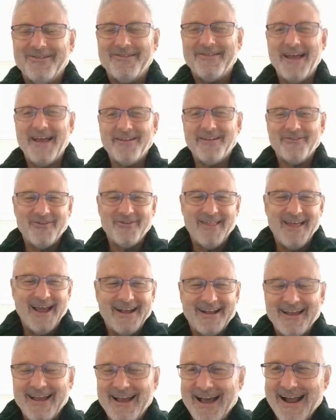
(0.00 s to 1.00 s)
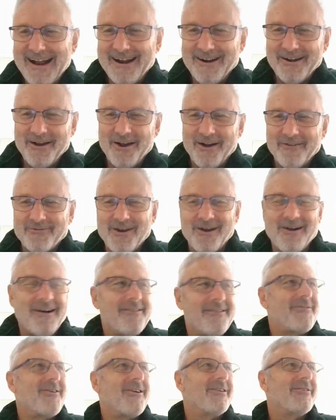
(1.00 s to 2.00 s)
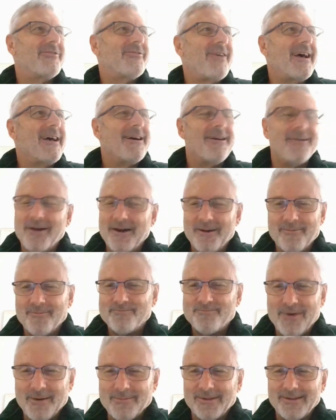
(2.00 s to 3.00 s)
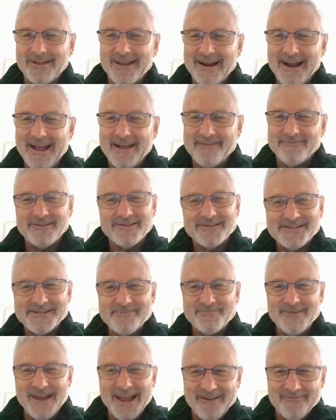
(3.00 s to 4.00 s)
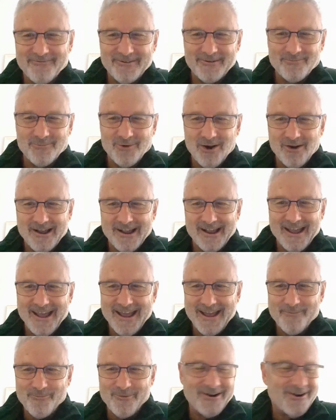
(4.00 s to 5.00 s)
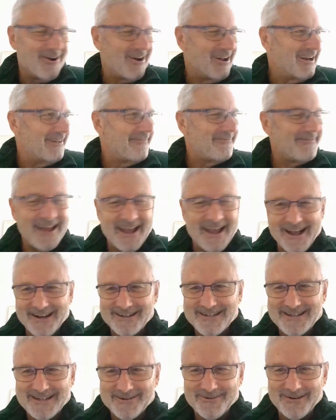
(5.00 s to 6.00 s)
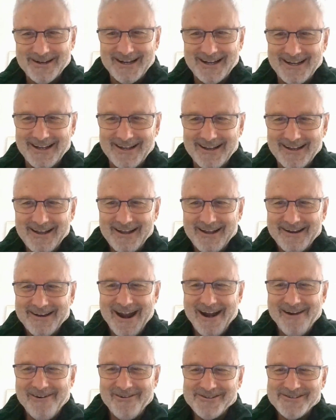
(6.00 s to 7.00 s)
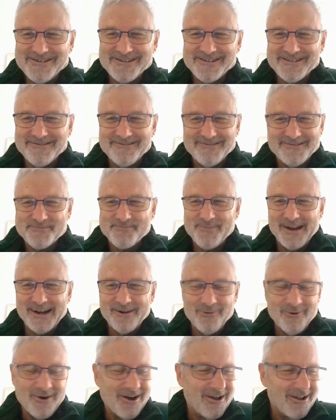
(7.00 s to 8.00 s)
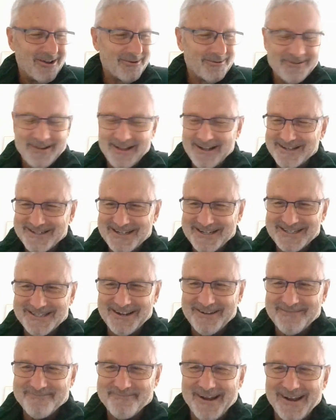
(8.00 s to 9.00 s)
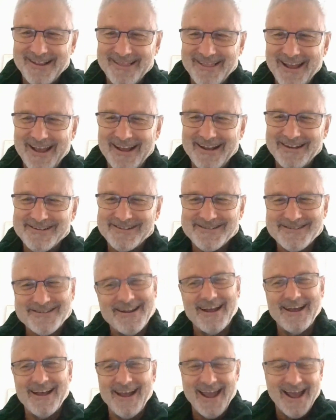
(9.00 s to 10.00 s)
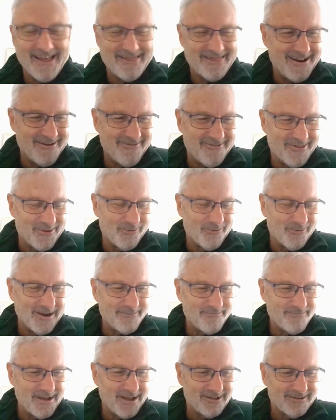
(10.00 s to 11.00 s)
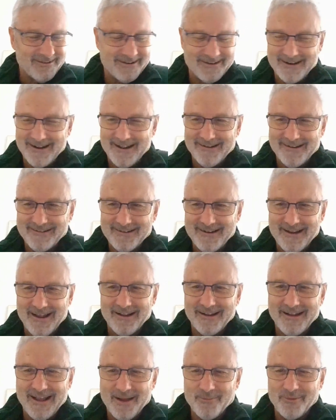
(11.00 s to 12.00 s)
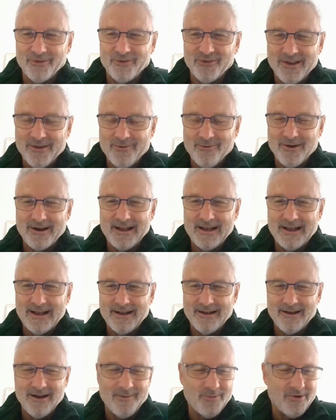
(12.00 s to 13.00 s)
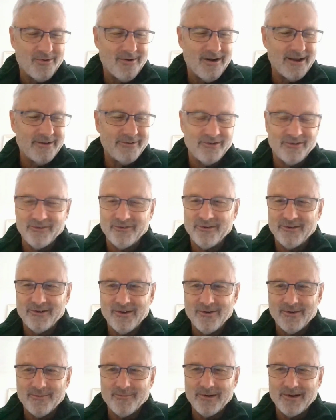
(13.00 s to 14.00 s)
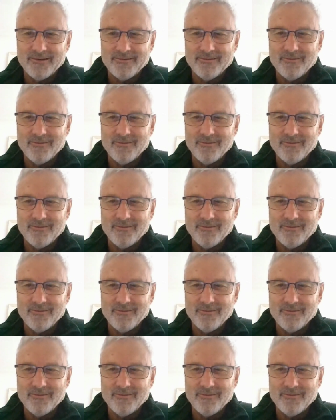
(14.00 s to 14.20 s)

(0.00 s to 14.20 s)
thanks for that, Carla. I've got to say, I'm probably going to have to zip down from Rockingham, where I live, down to Narrogin. Been a while since I've been there, just out there in the wheat belt, and come and see what operations you're doing. But